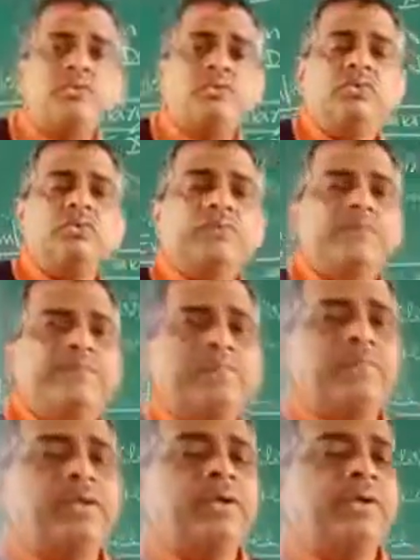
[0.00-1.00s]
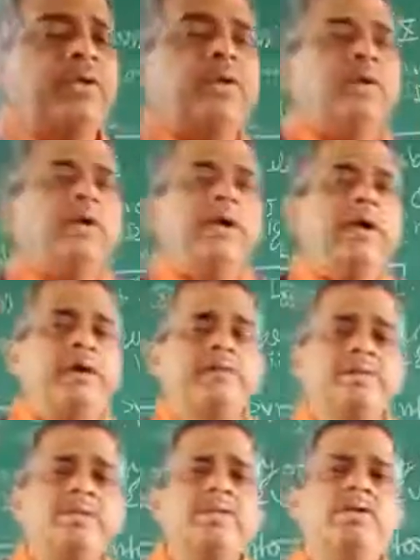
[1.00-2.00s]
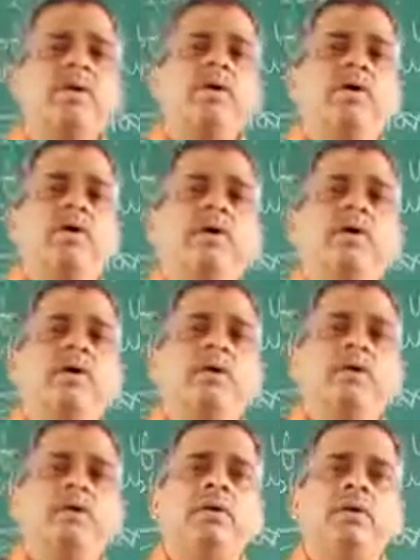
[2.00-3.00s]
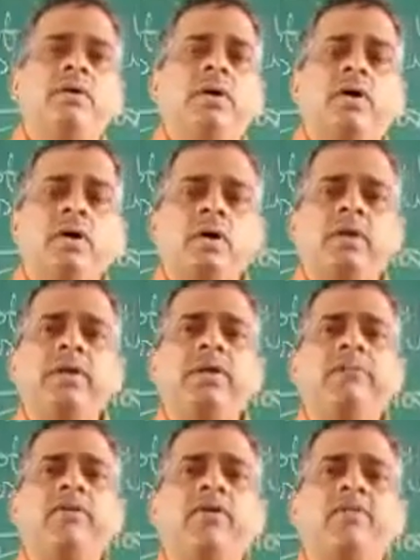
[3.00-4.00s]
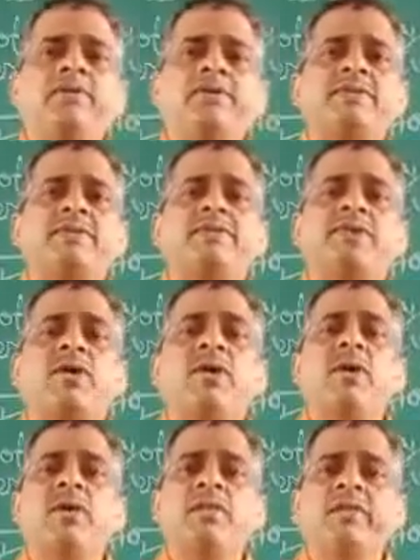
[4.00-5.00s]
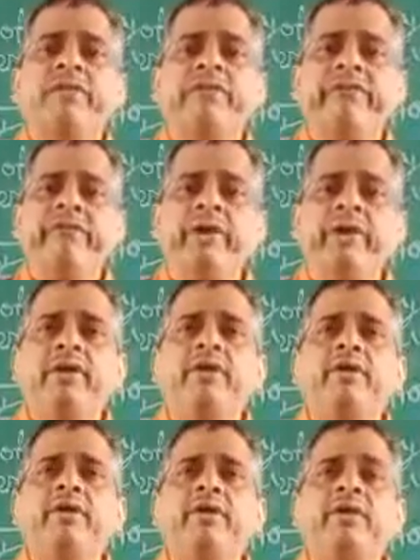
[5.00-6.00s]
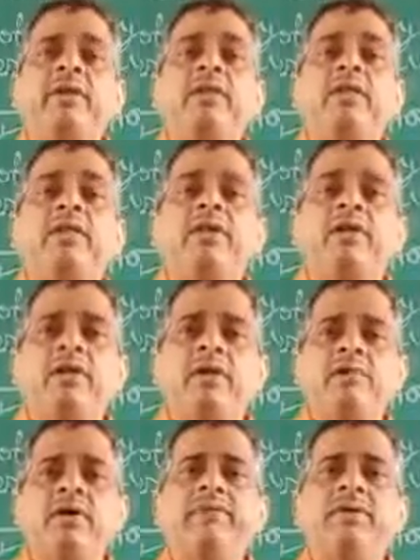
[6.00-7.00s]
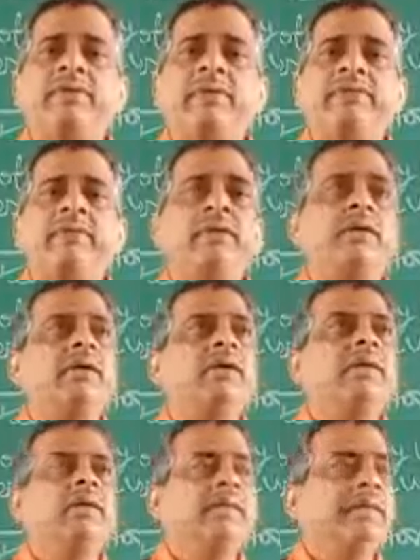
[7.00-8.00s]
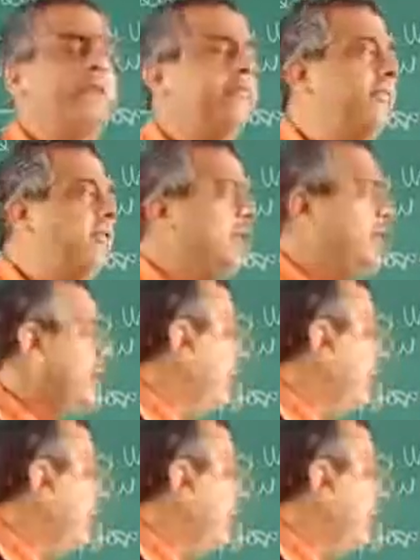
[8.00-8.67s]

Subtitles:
to access all the informations, all the field, all the column of the table, then we